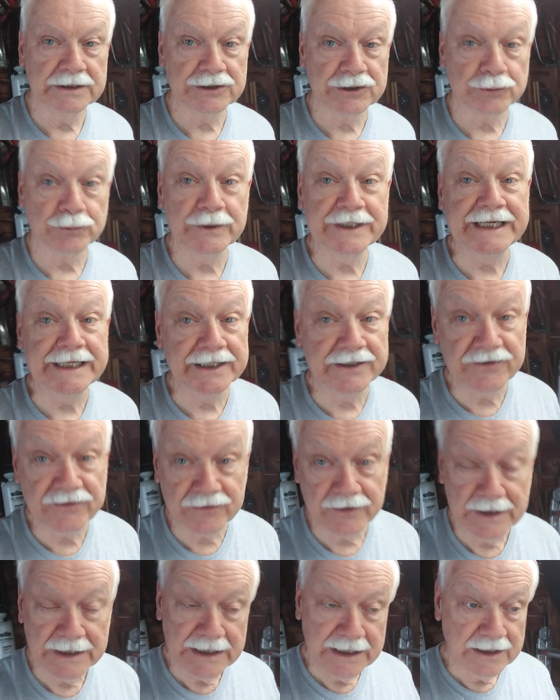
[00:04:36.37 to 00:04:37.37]
Reed's,
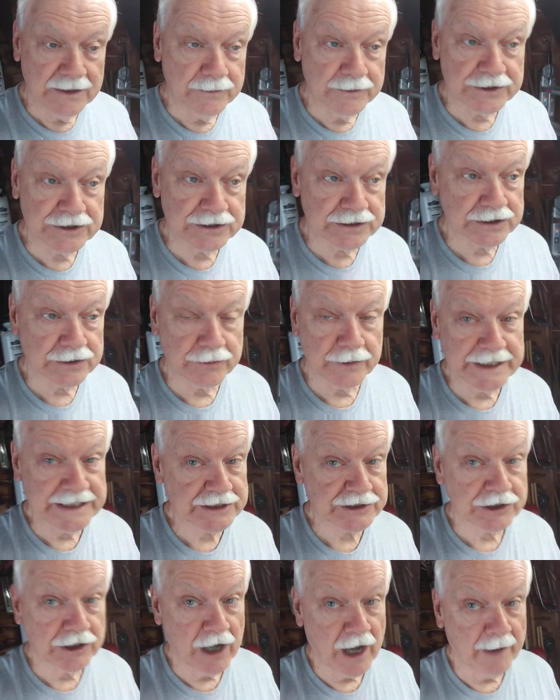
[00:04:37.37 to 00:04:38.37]
which is a great
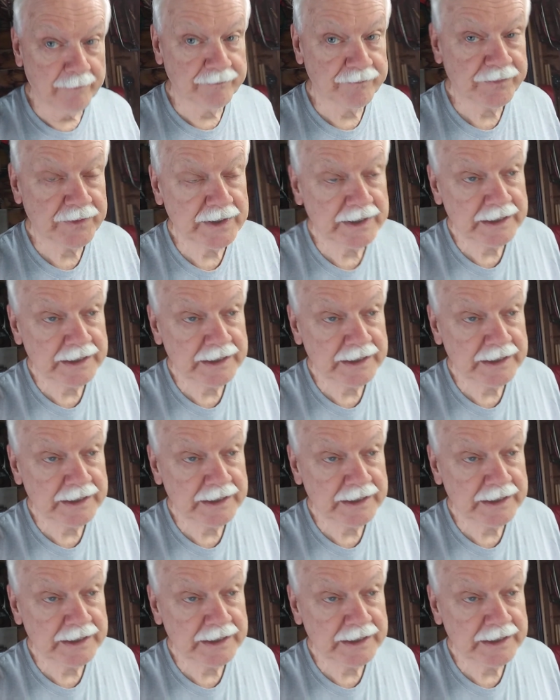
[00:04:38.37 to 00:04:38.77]
shop.